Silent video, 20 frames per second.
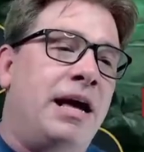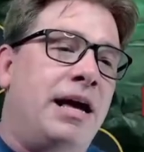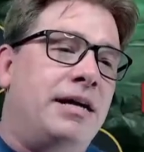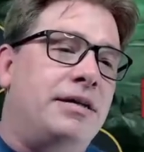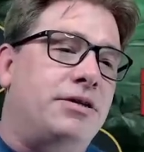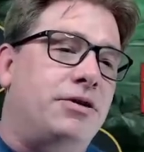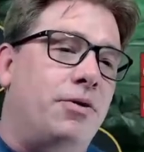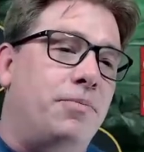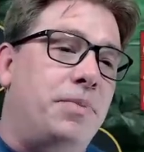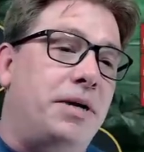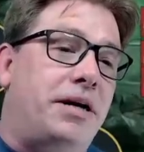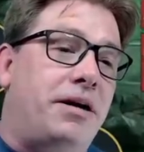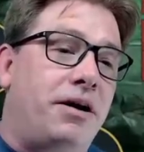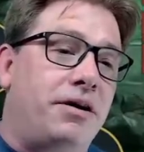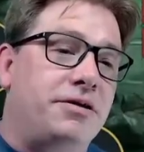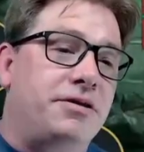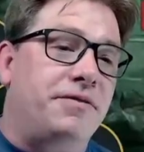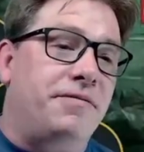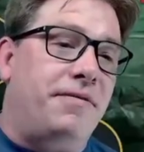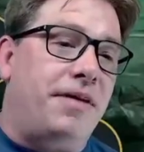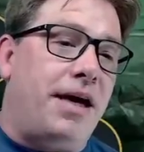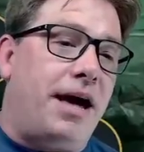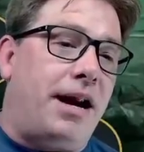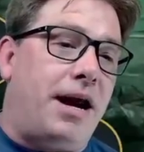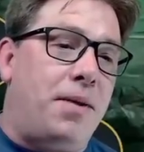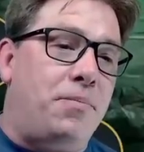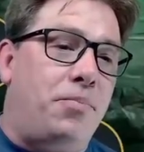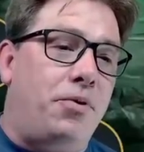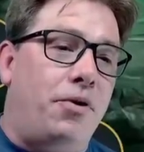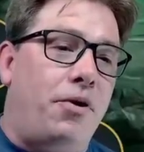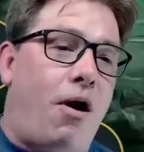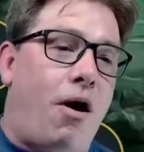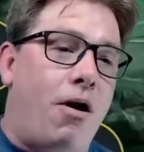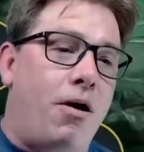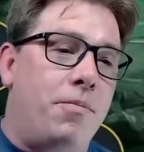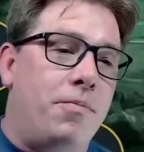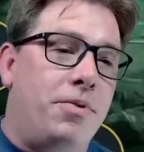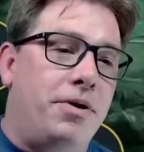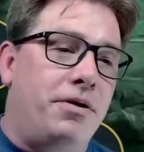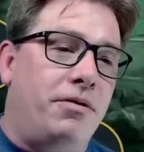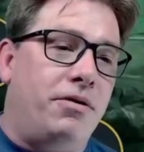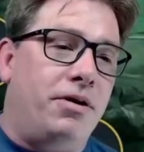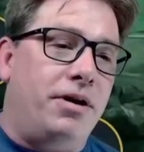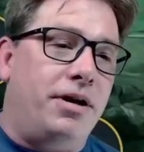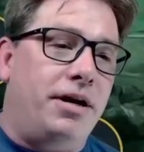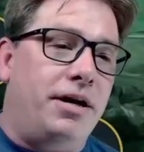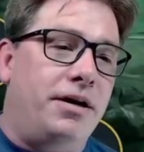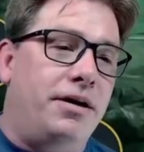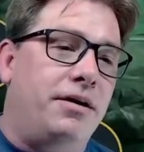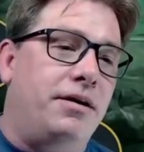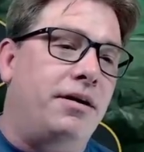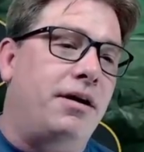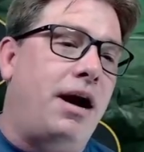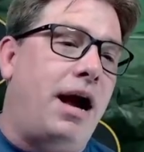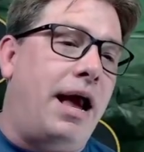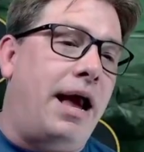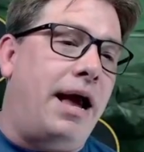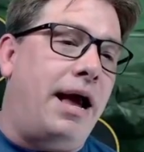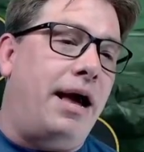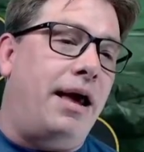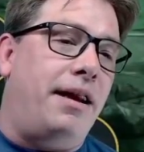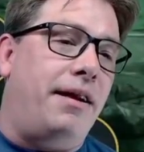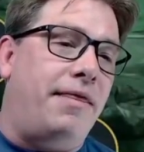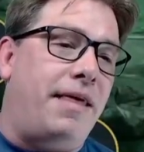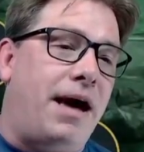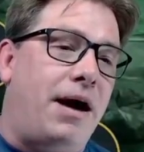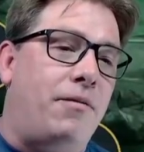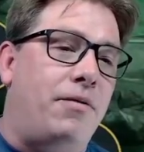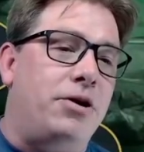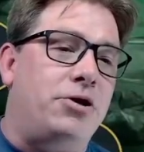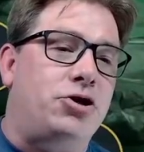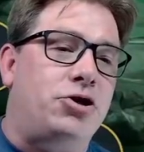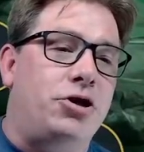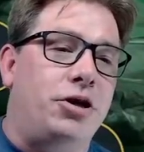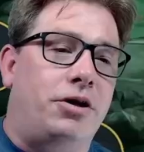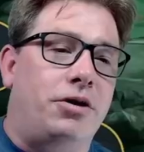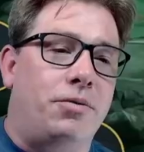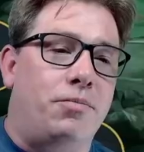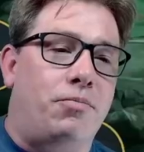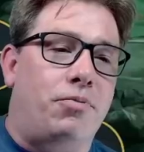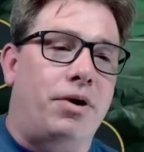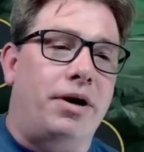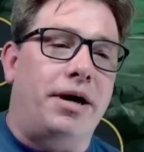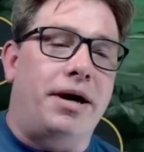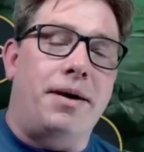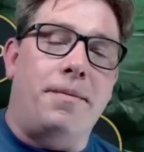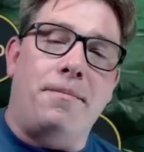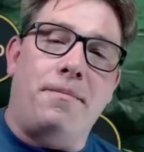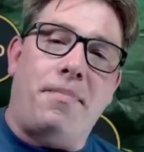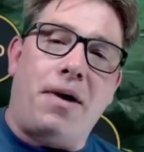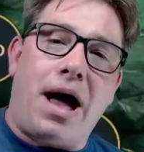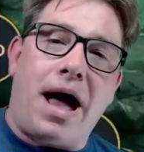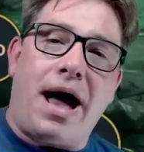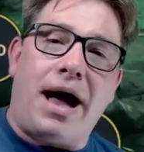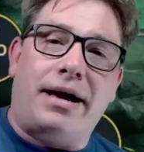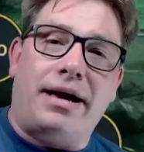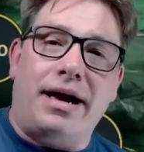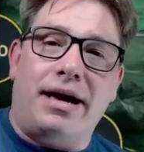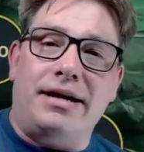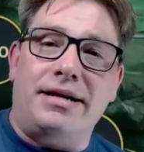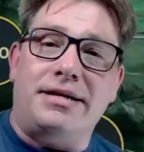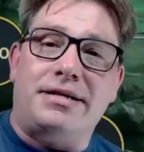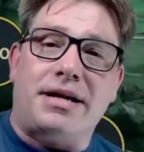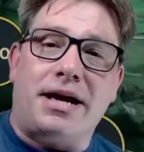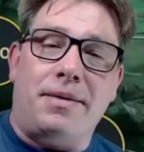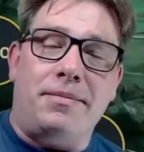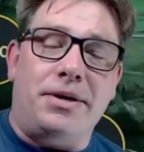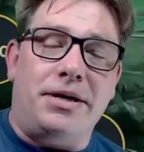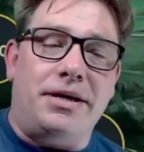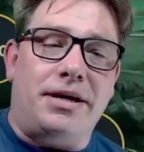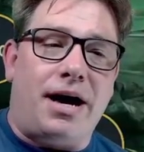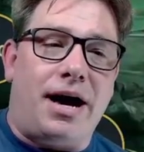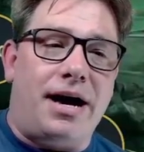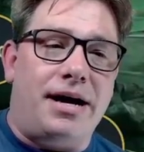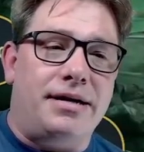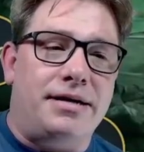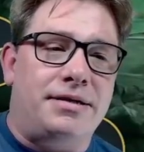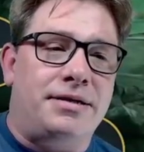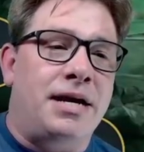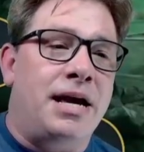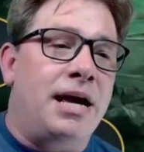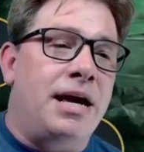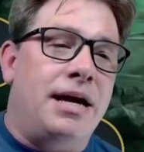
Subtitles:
So because of that, I put Arbiter in here, and that way she could bring him back anytime he dies.